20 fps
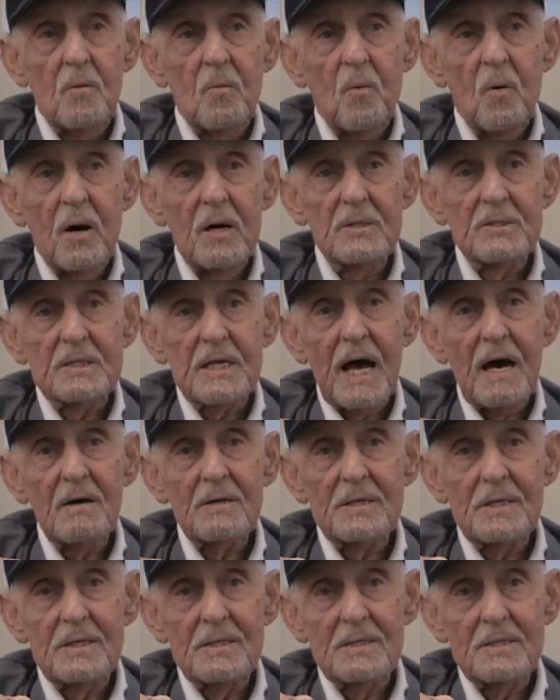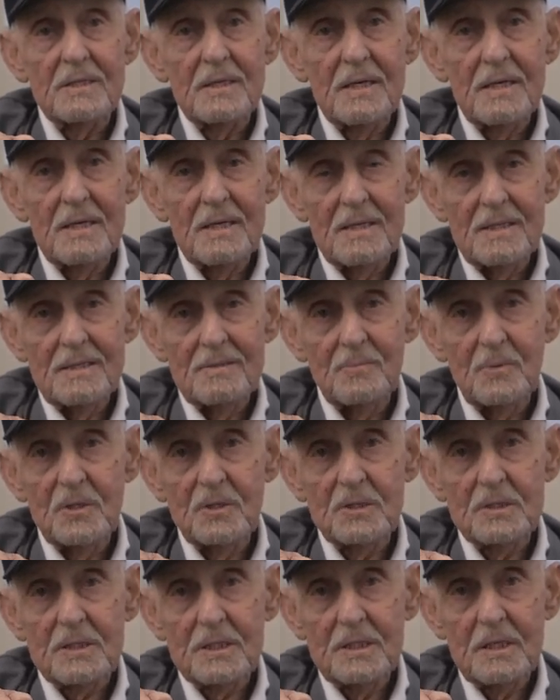was out in uh, it
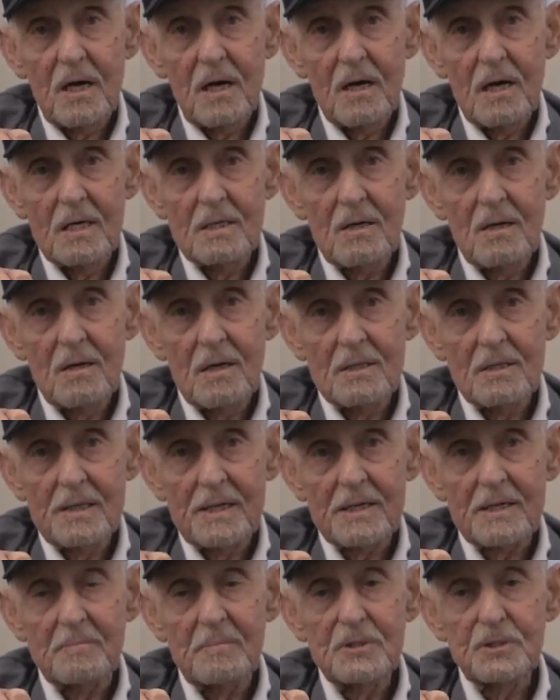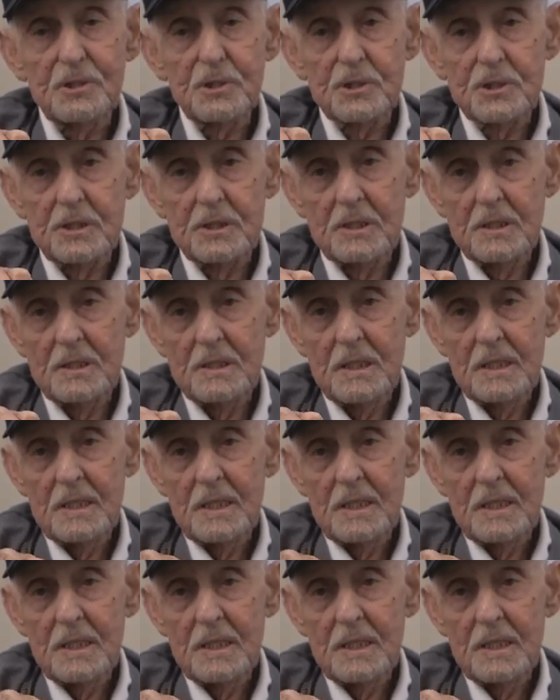was on, on Lake Michigan.